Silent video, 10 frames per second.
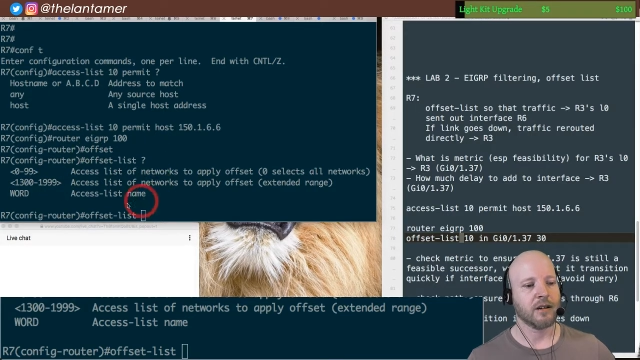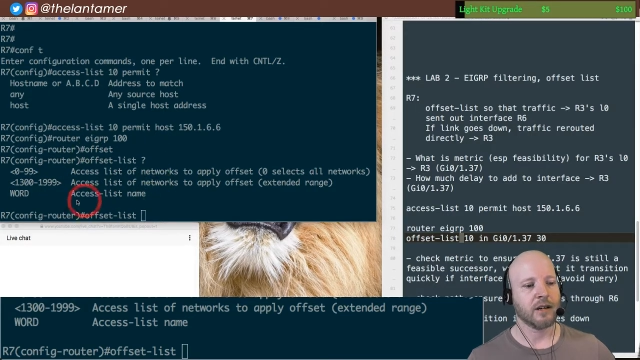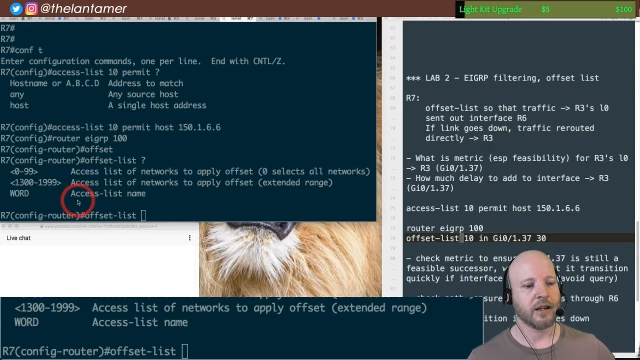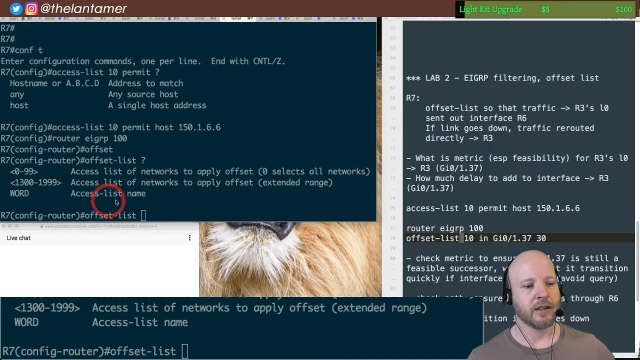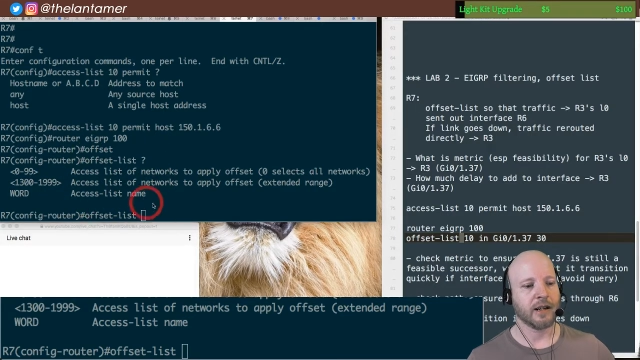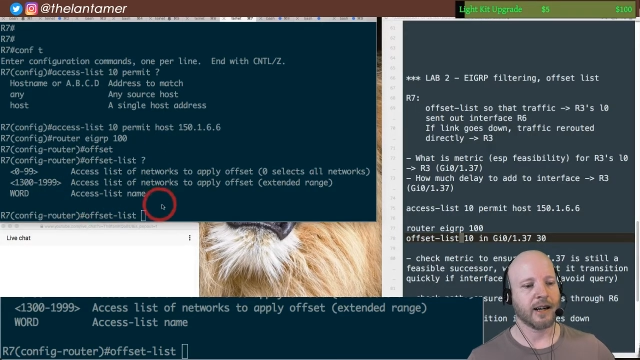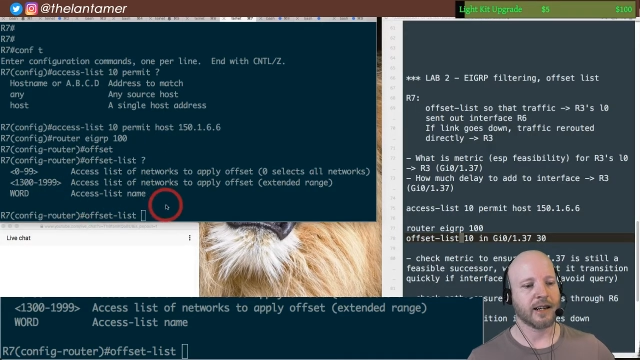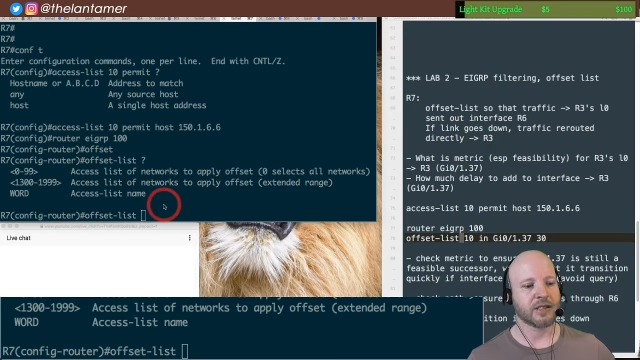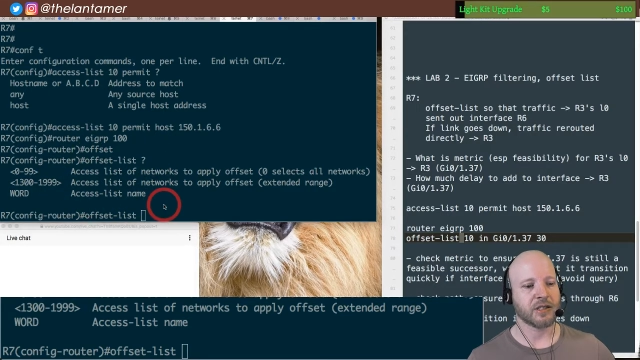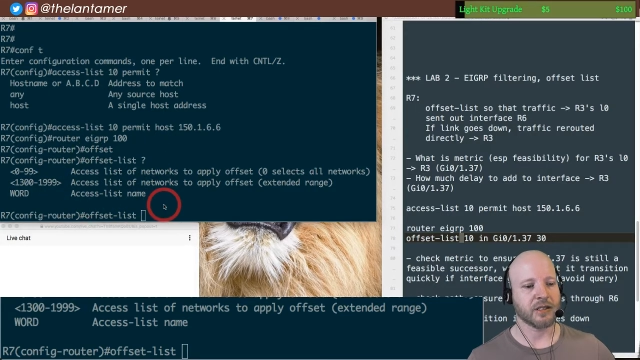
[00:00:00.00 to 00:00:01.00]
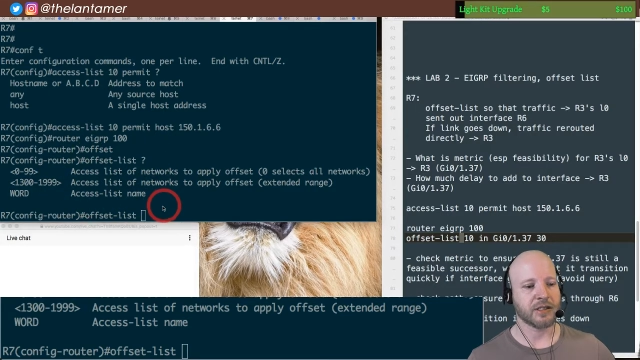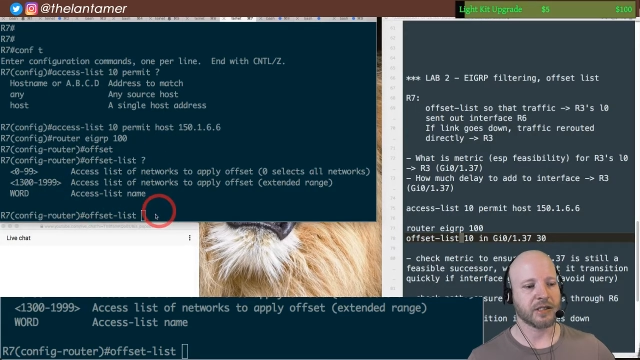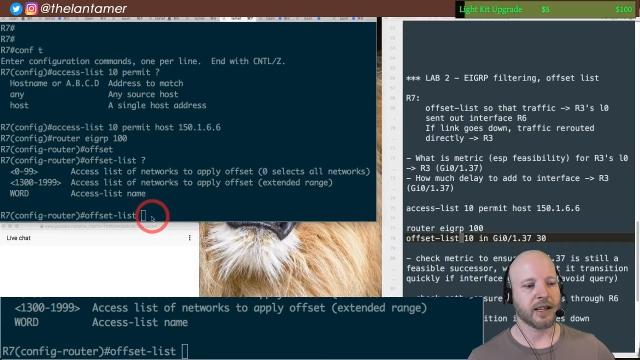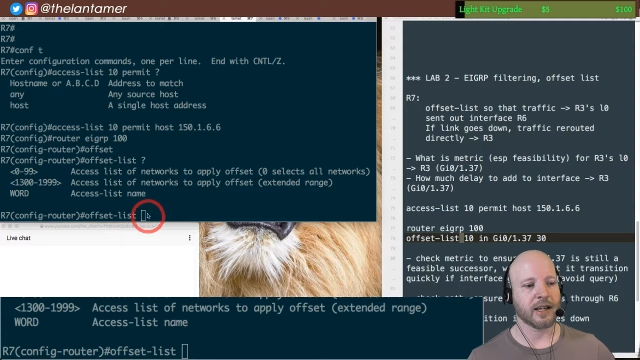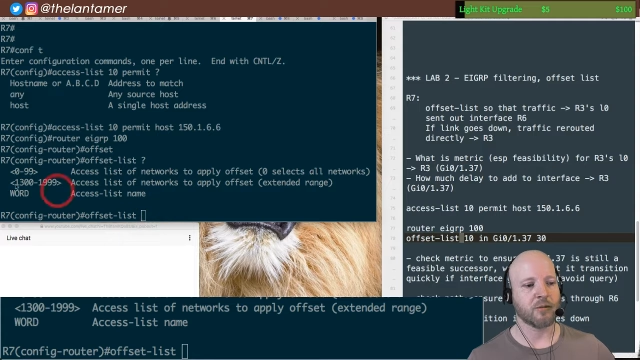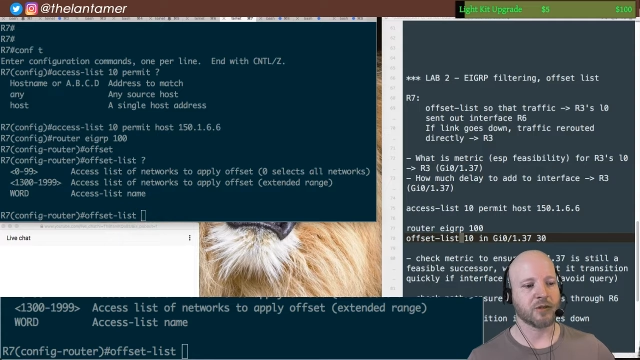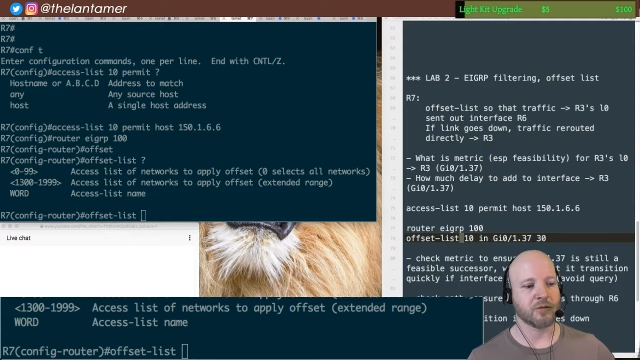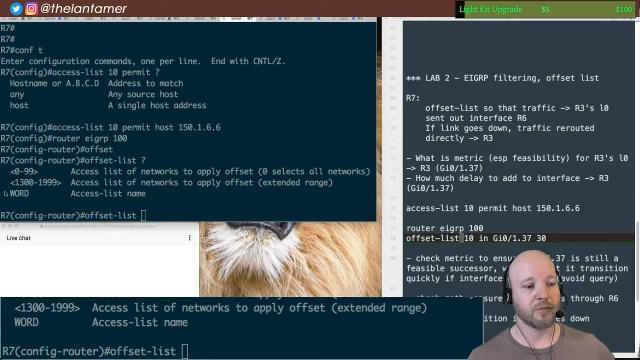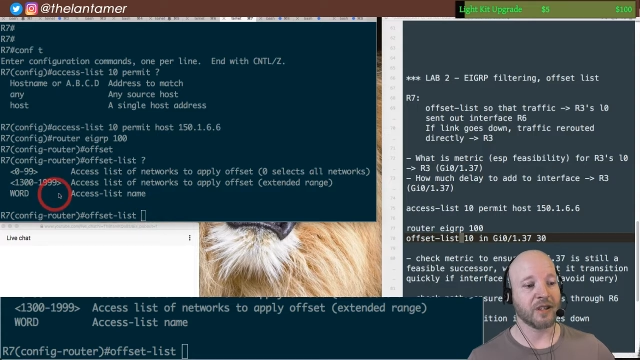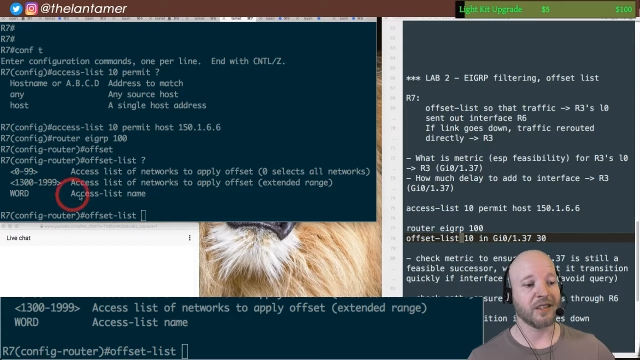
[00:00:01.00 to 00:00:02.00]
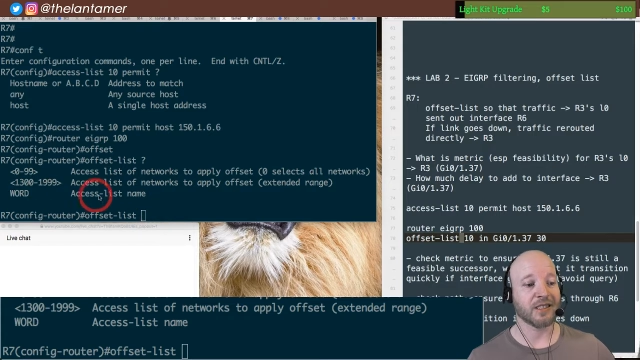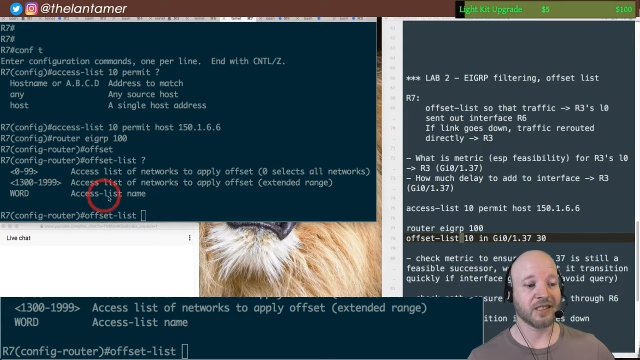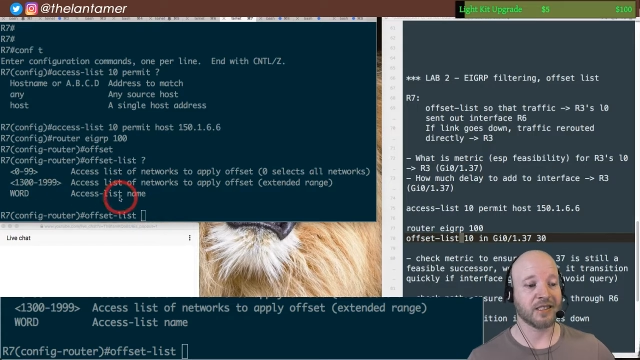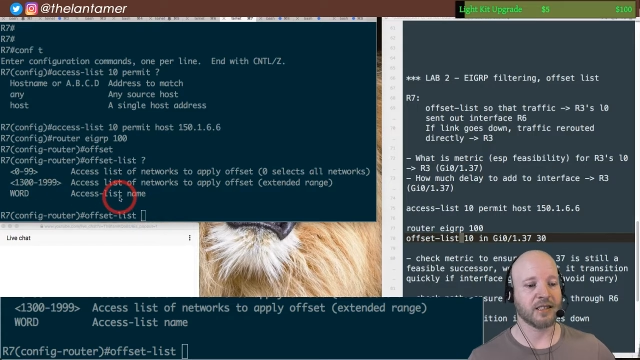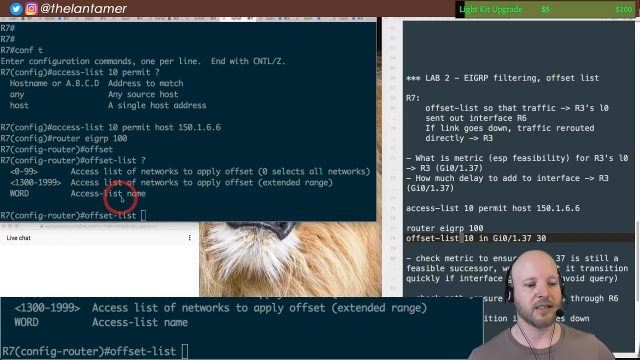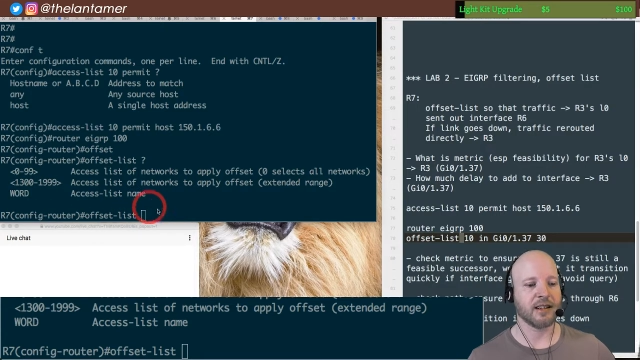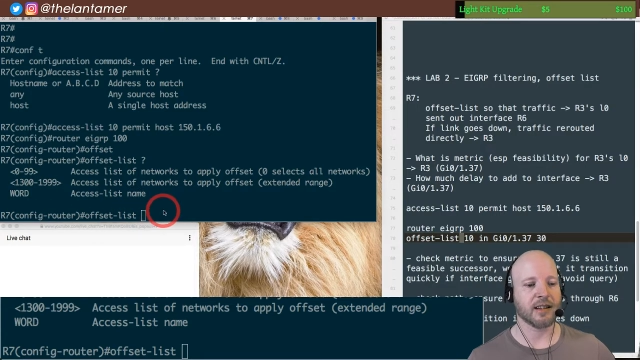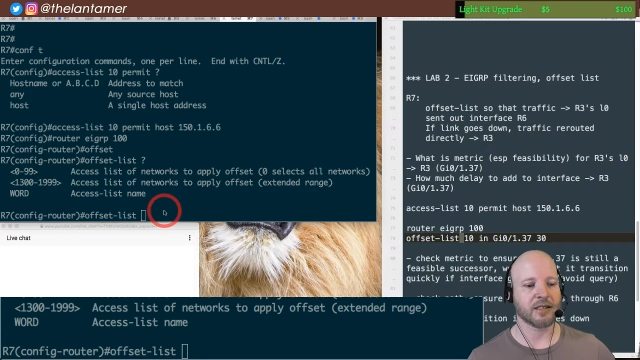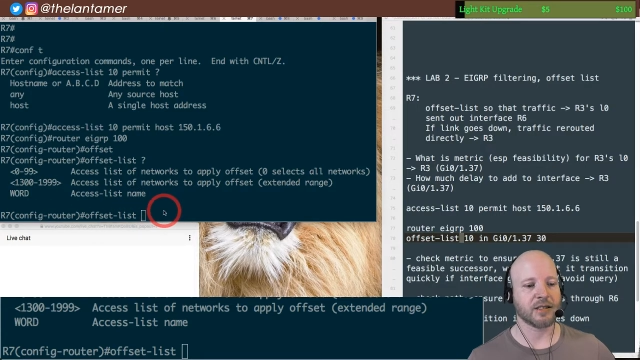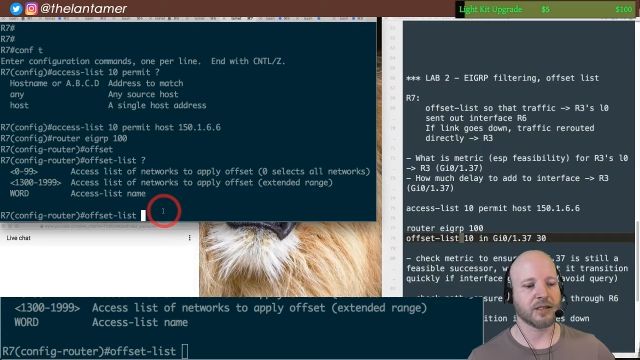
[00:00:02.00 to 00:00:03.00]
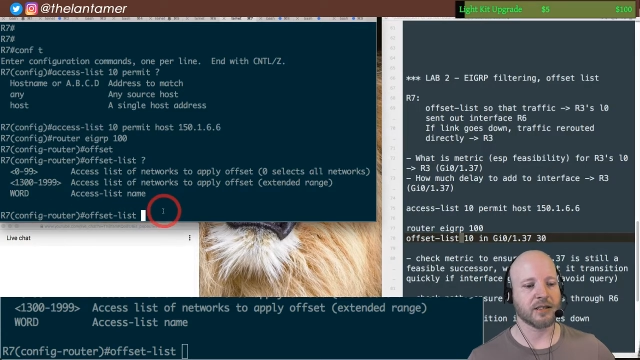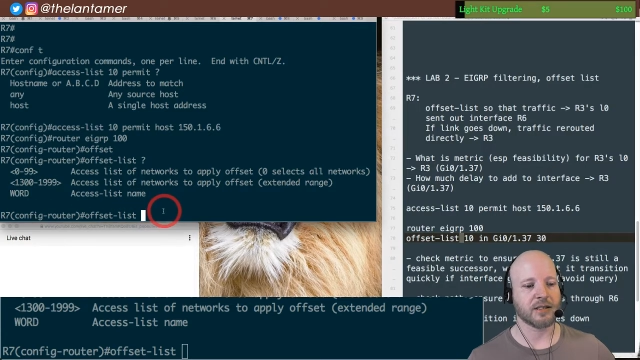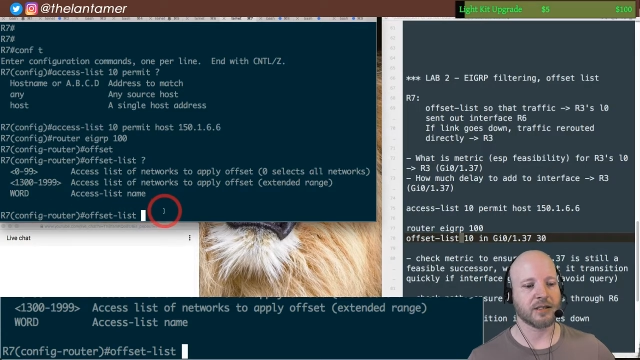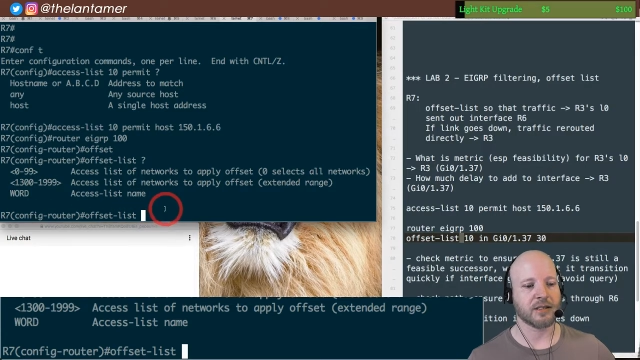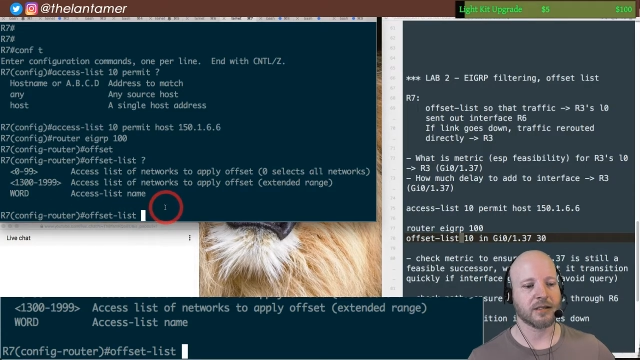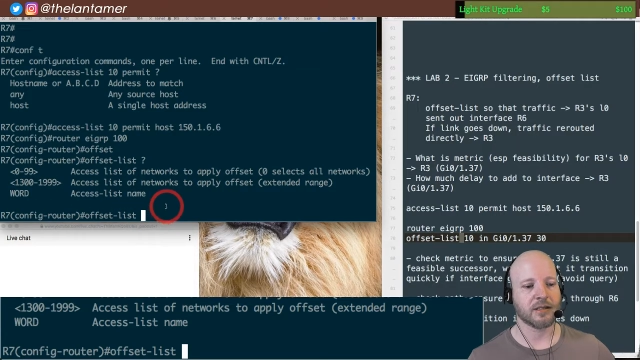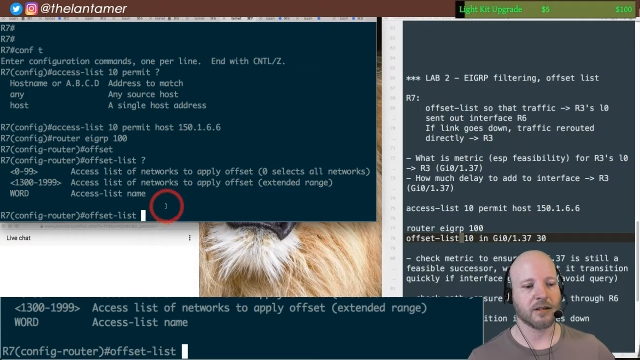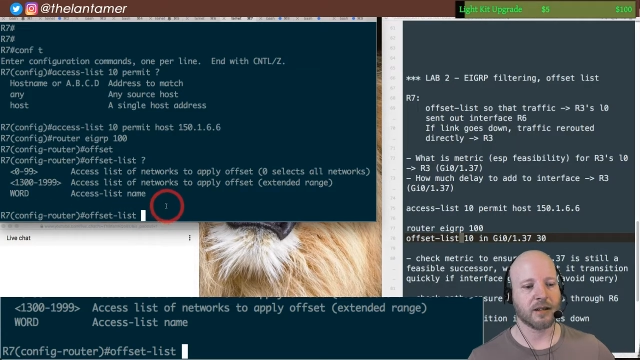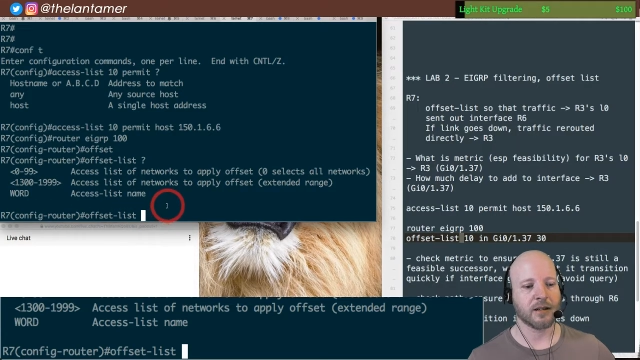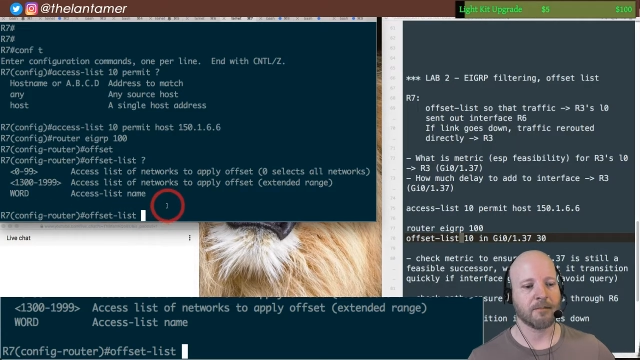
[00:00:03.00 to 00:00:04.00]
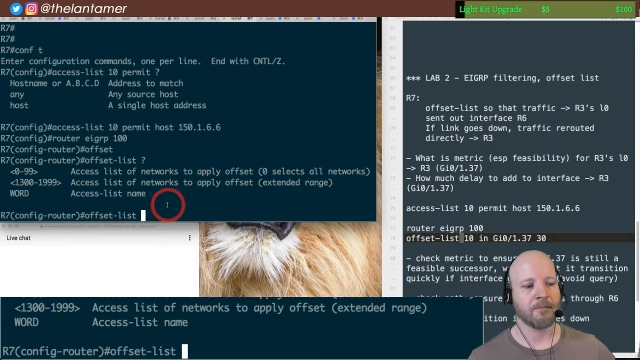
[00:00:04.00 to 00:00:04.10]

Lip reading: And then an access list name, which would be an extended access list, right?